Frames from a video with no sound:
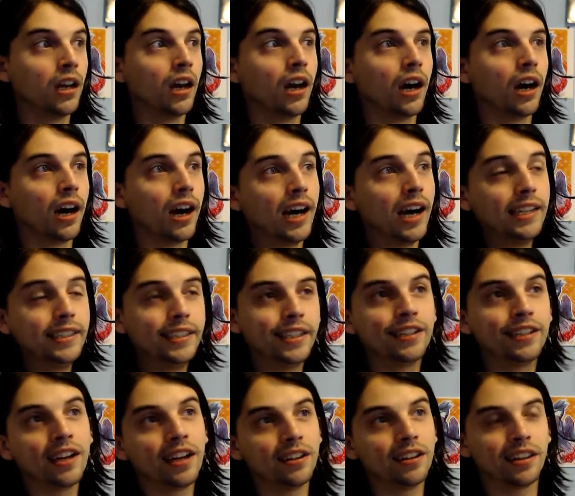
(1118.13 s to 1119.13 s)
I did
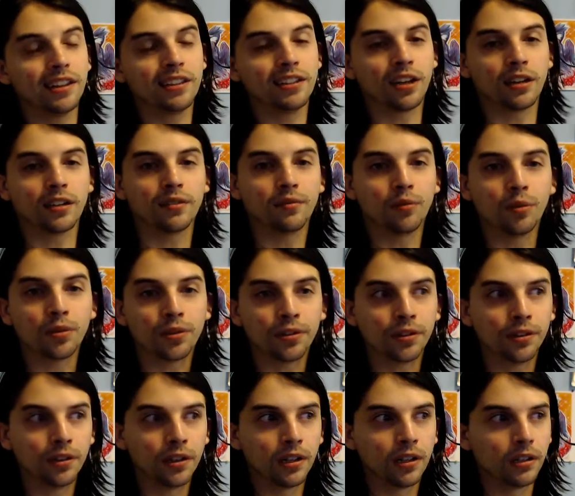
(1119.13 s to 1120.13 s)
not like God of War.
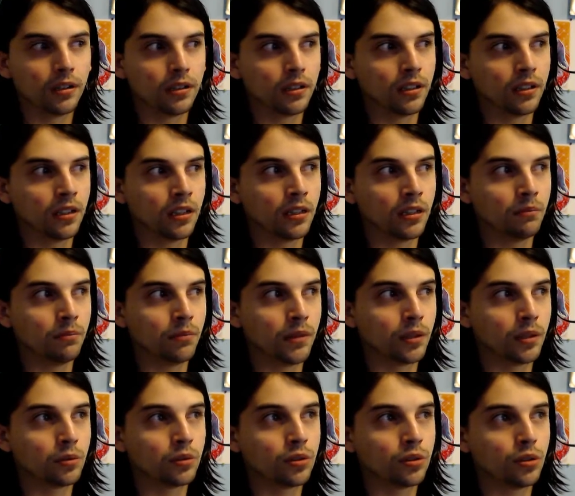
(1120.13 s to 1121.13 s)
There
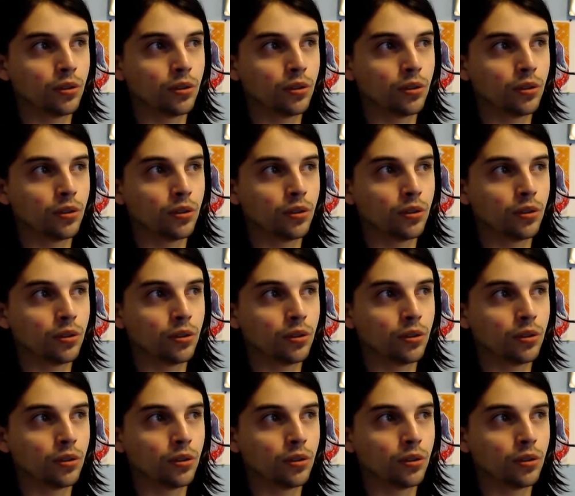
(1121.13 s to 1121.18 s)
was